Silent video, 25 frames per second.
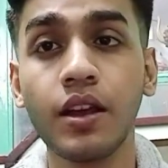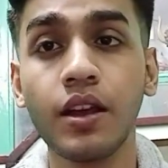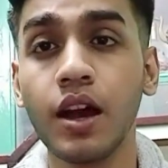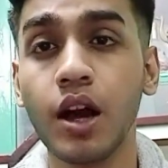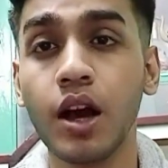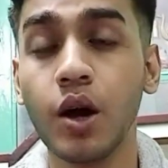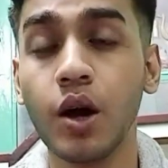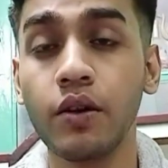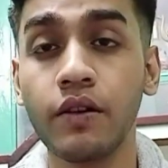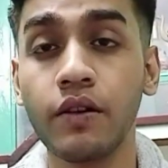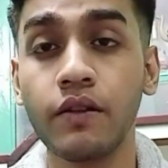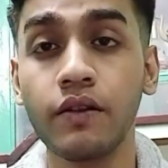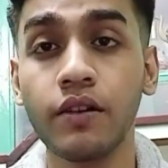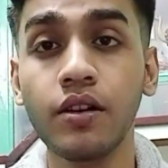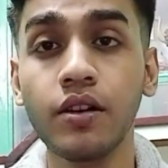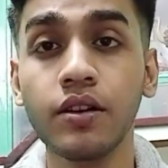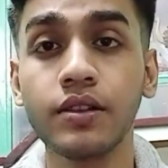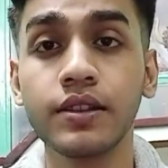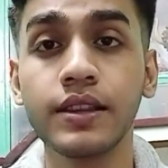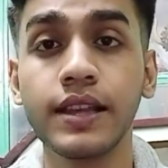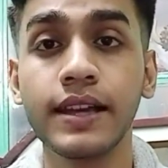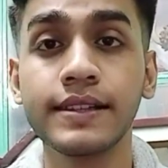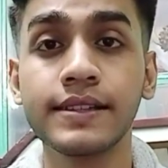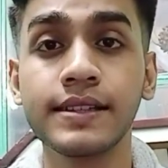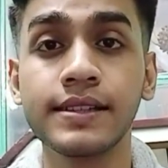However,
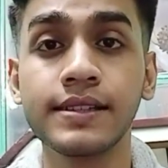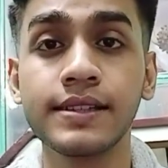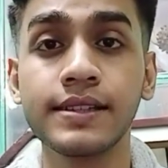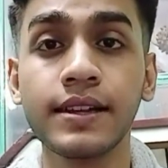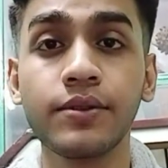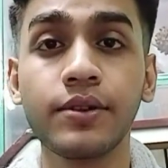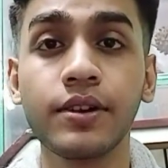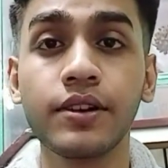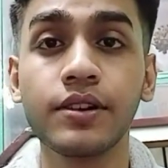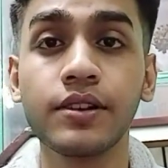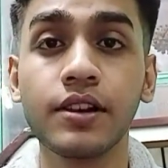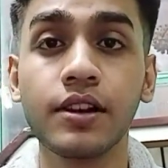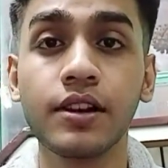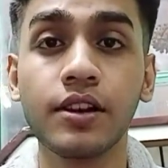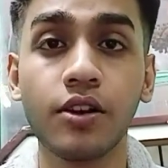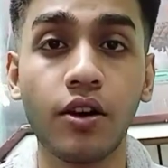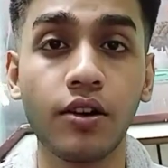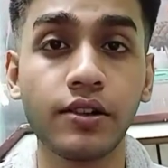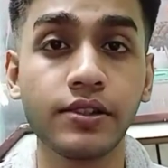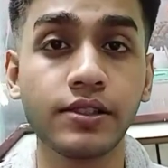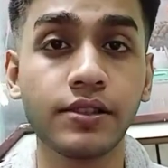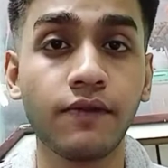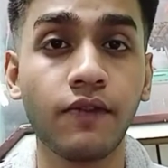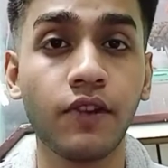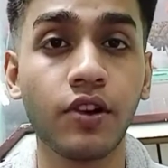the existing rental
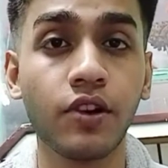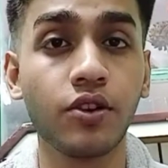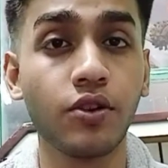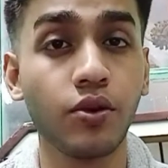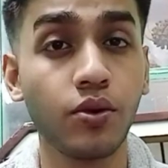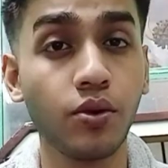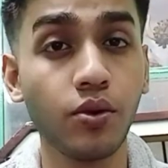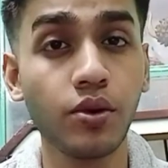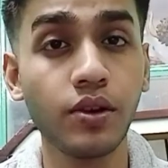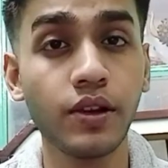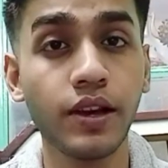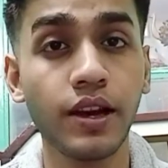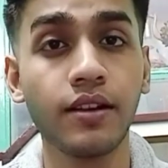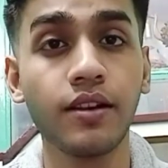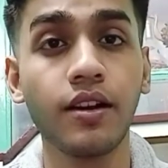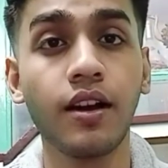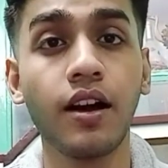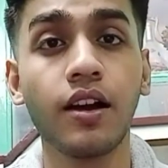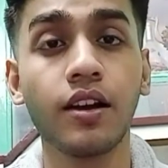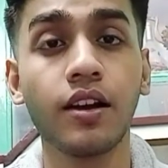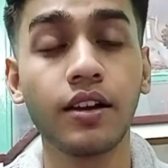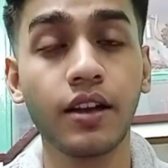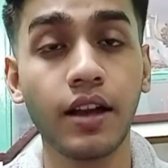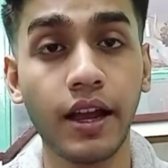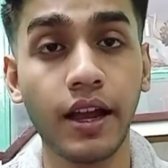laws were old and
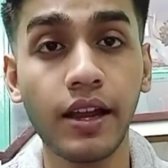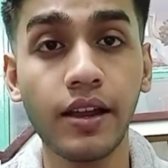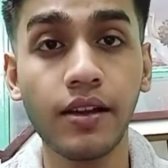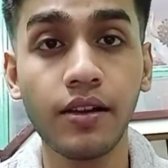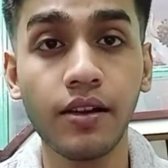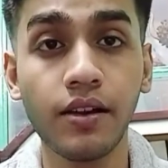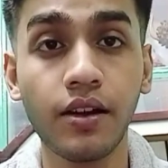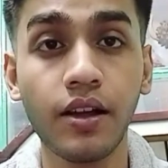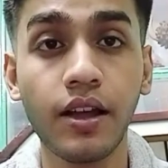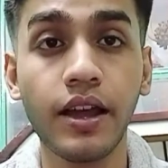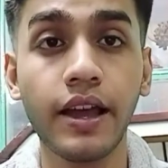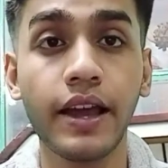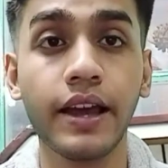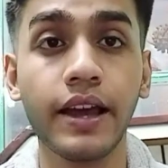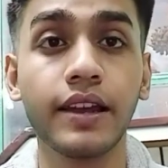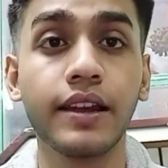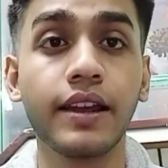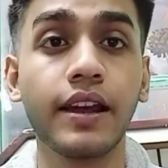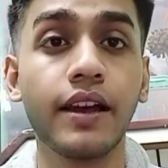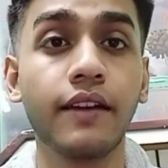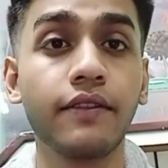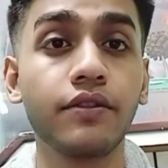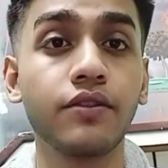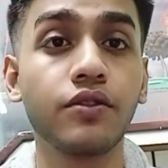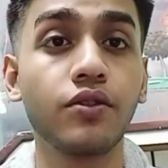archaic and
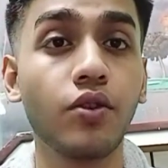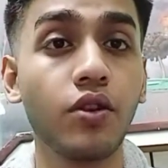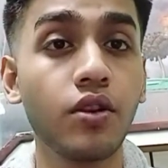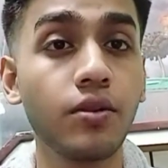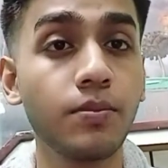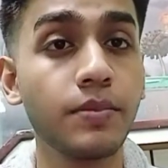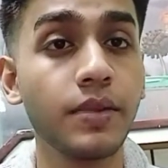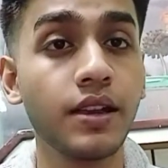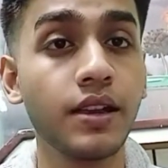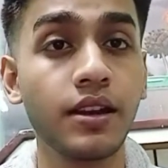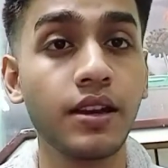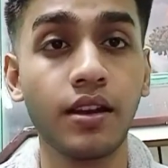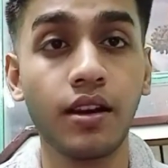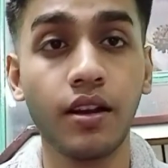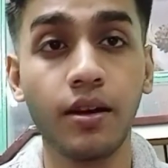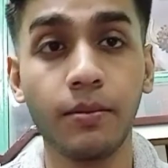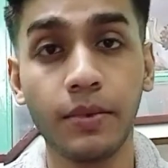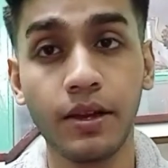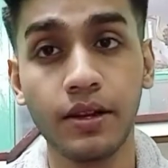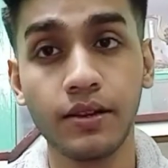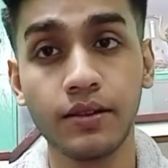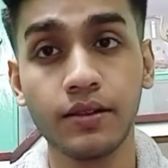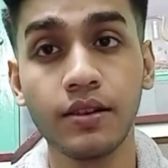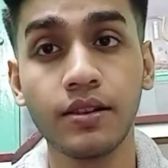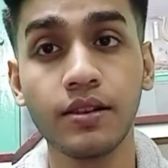have not been
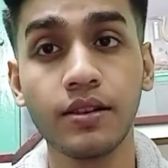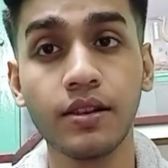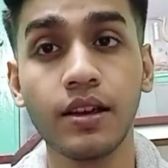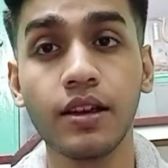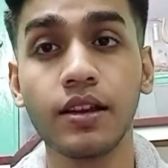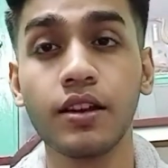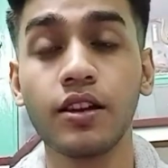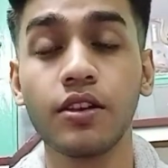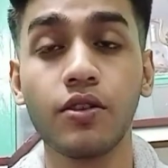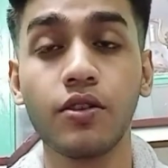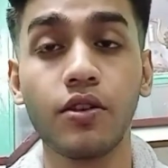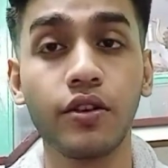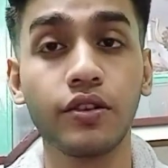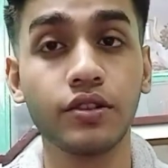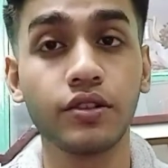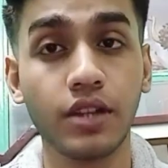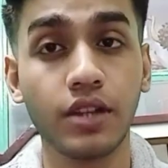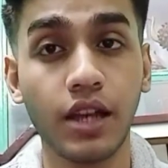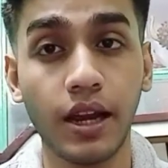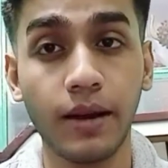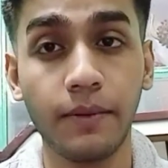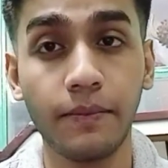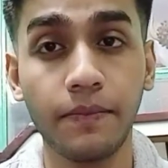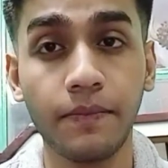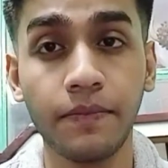amended in a long
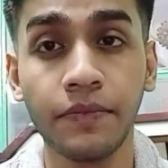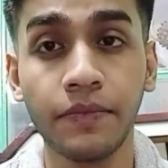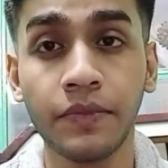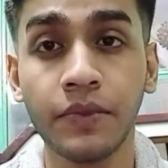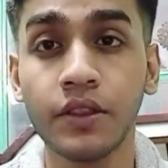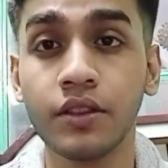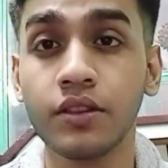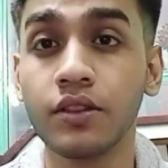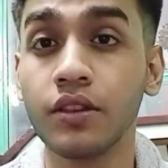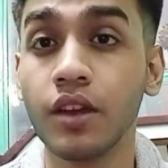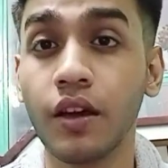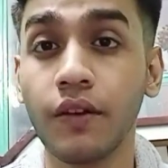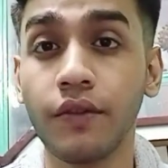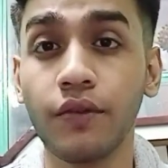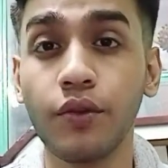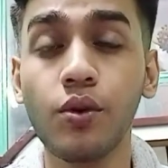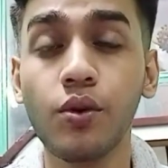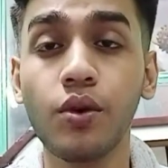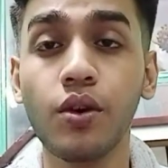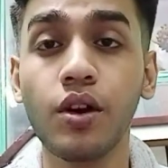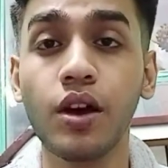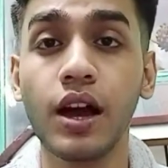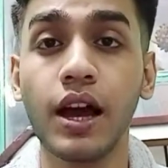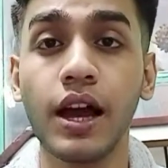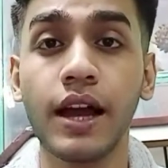time. Therefore,
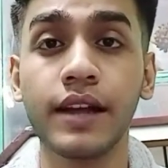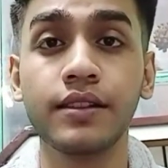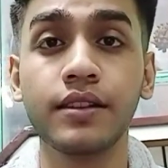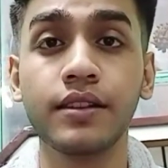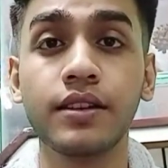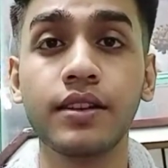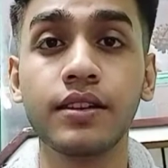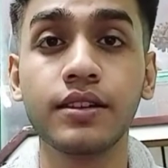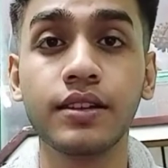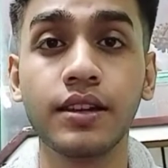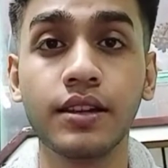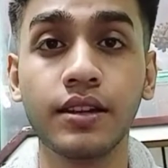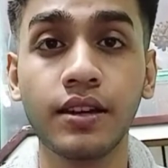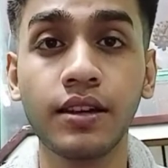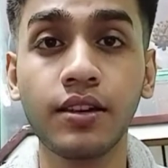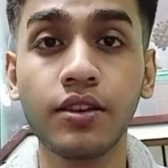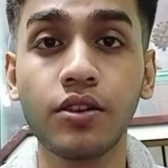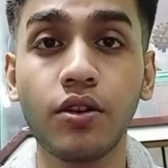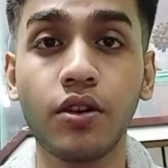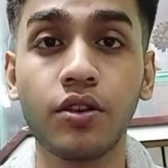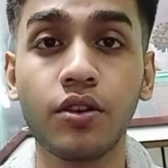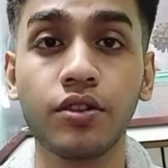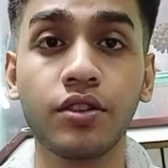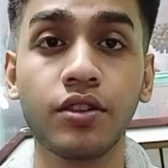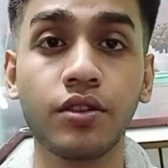either the tenant
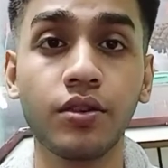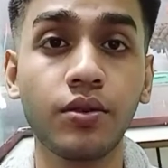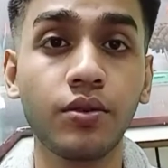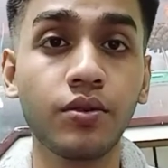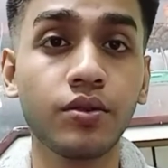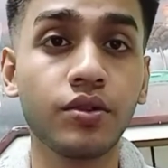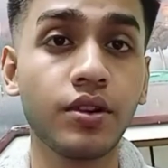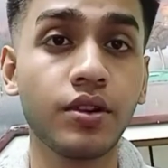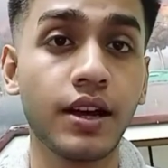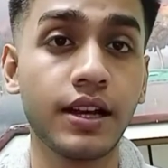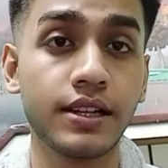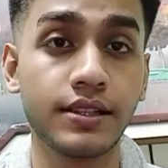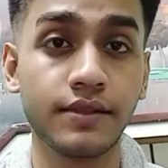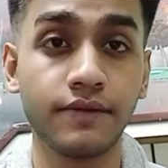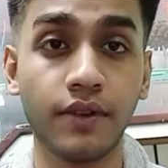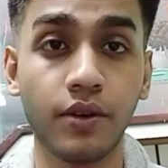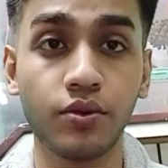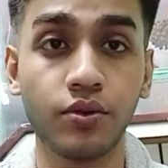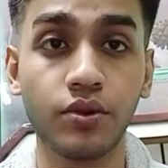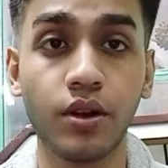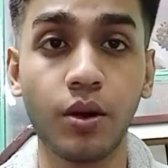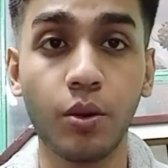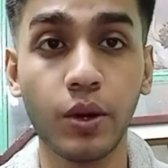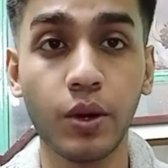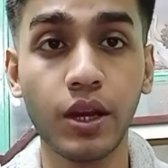or the owner has found
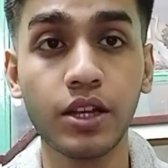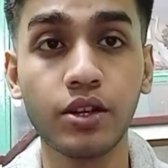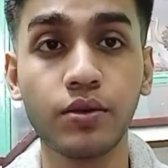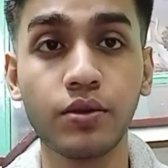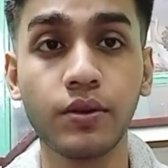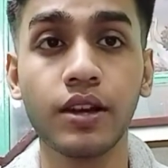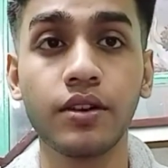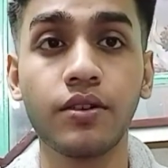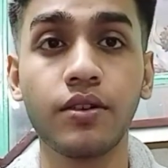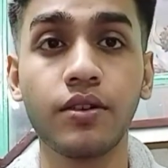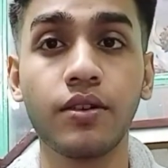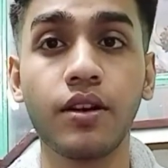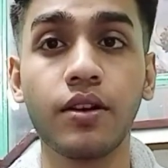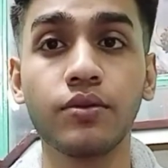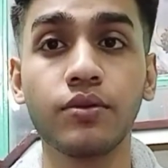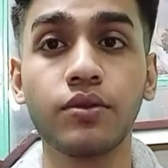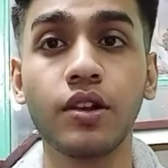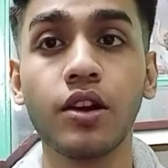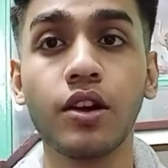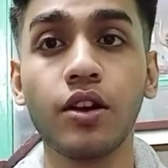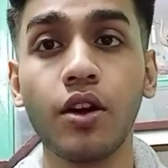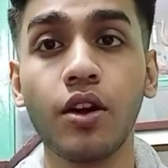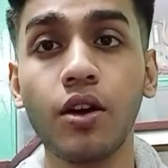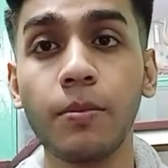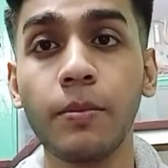a way to get around the
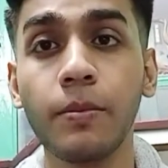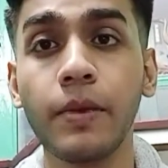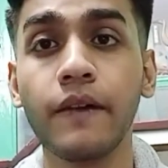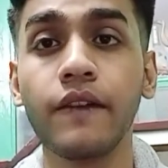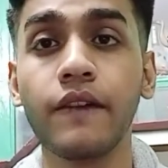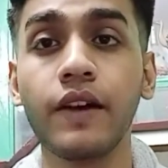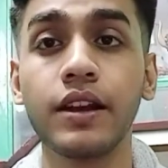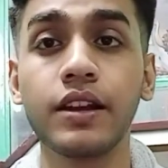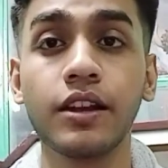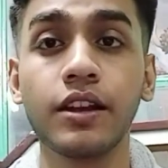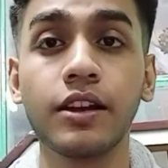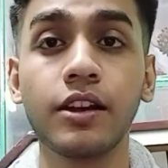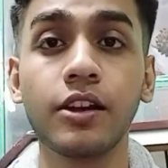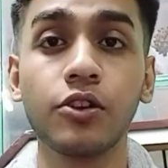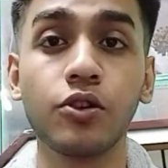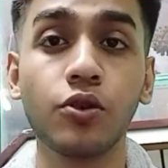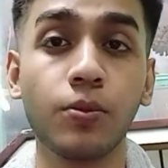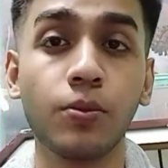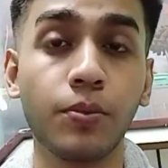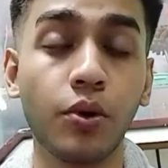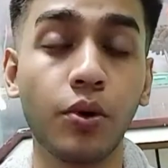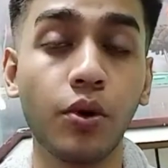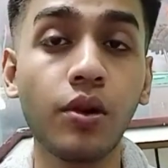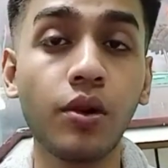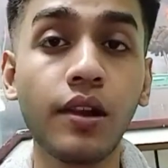law by finding a
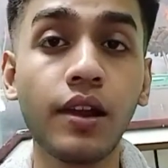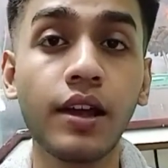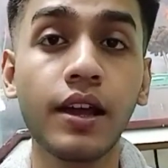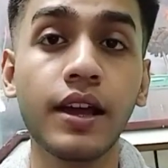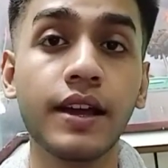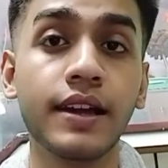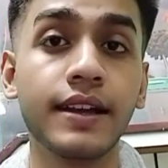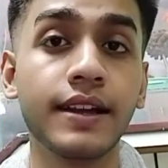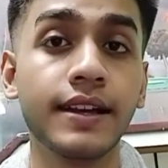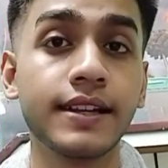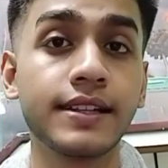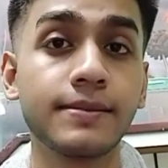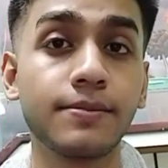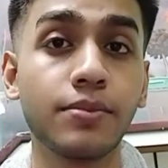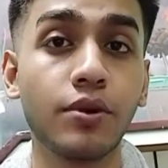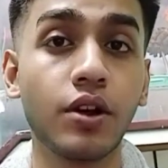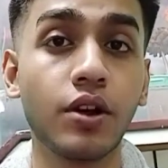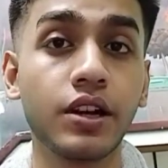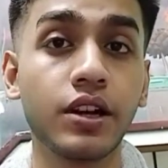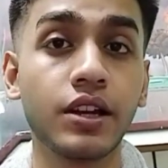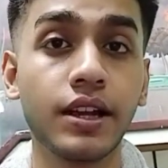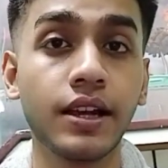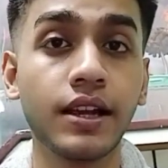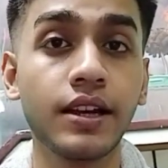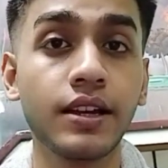loophole and
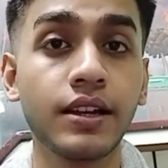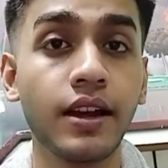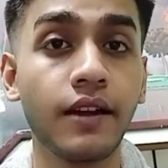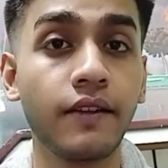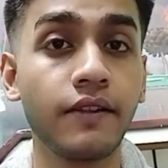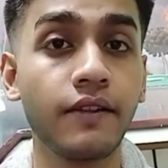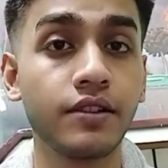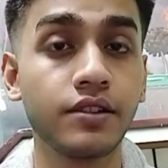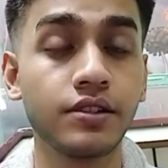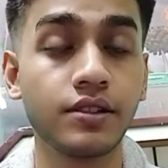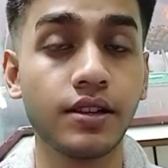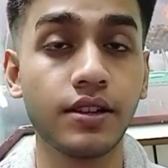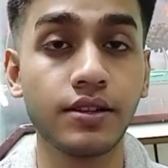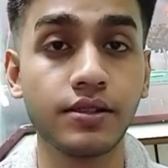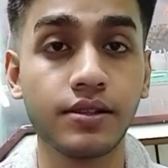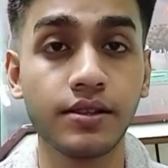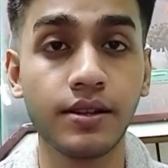exploiting it ever since.